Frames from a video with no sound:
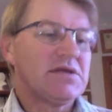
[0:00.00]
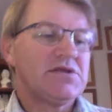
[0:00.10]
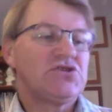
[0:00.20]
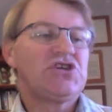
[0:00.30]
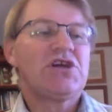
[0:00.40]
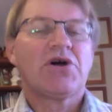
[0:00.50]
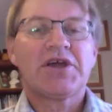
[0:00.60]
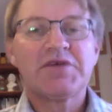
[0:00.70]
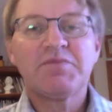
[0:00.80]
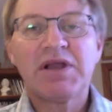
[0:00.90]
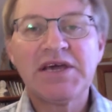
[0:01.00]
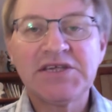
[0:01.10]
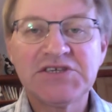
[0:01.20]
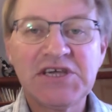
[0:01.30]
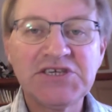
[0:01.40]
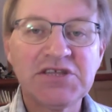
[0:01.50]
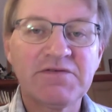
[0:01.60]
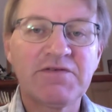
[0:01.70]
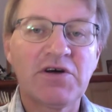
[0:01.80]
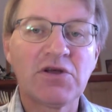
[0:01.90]
GI complaints, these are the
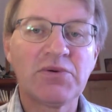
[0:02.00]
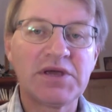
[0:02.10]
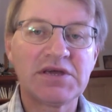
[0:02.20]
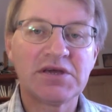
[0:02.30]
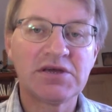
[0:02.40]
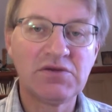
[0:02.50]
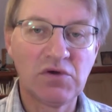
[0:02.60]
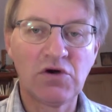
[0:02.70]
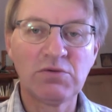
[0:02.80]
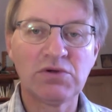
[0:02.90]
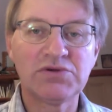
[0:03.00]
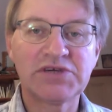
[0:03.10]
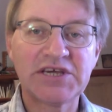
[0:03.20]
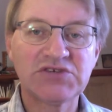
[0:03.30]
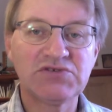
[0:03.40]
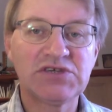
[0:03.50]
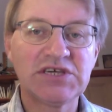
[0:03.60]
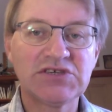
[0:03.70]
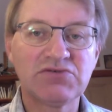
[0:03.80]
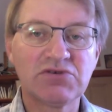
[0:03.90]
following normal
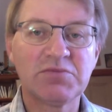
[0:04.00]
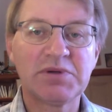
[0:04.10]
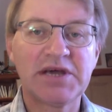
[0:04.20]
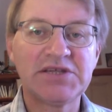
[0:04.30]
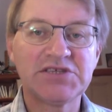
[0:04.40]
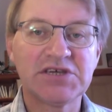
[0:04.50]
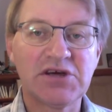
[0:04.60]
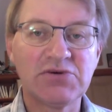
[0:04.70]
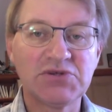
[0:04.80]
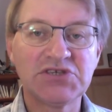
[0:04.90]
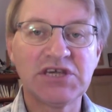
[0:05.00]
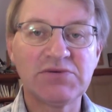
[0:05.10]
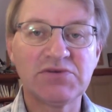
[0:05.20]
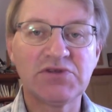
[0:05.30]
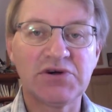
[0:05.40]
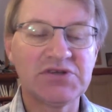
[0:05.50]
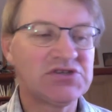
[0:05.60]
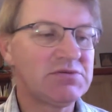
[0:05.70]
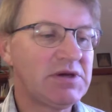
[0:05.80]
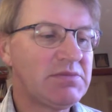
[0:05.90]
gastrointestinal complaints that I would see with
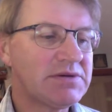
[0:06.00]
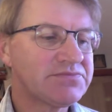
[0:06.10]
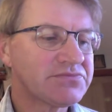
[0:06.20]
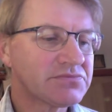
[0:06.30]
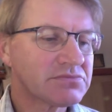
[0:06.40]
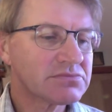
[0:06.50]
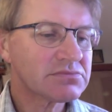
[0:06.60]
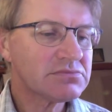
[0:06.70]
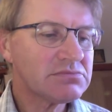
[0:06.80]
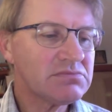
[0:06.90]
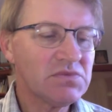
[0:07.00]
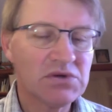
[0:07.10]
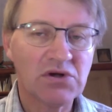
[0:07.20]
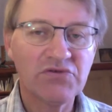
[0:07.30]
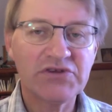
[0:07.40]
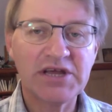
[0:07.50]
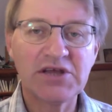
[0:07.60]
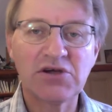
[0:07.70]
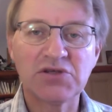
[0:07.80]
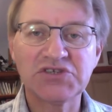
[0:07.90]
Dietamoeba.
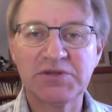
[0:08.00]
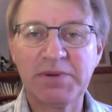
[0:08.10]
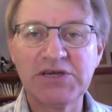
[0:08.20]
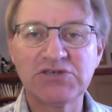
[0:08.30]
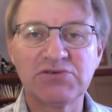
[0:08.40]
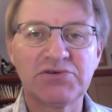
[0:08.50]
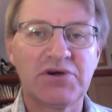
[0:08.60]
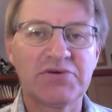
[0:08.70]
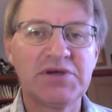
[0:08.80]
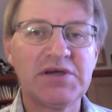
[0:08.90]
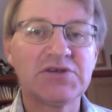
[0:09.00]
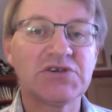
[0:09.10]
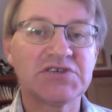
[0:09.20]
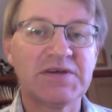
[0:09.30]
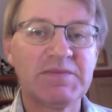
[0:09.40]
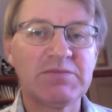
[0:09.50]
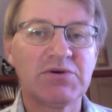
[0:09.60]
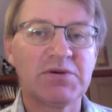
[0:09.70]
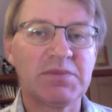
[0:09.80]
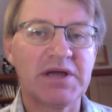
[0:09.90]
Alternating constipation or diarrhea. So some people
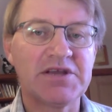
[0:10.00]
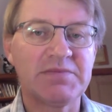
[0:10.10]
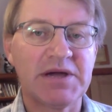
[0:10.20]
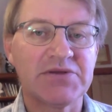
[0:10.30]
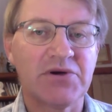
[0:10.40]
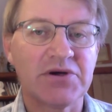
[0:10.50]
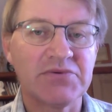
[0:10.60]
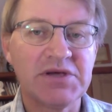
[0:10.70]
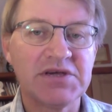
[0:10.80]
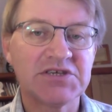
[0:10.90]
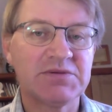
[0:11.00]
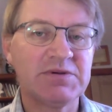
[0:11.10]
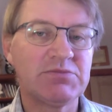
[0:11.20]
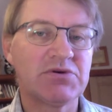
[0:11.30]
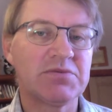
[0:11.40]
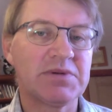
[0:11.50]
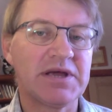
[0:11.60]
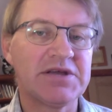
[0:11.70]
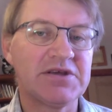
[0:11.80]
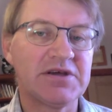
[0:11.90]
complain about diarrhea, some people
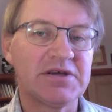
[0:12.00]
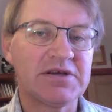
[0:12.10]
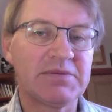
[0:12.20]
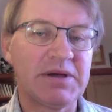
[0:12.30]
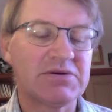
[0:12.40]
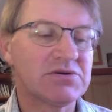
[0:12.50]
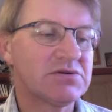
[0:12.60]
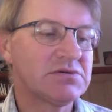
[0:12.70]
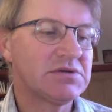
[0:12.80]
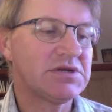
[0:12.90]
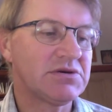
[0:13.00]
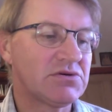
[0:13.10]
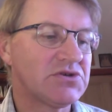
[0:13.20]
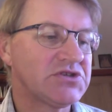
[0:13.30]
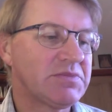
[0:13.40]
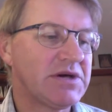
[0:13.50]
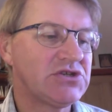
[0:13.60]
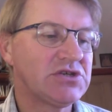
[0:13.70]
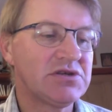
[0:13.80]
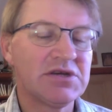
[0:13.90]
complain about, you know,
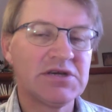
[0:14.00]
constipation,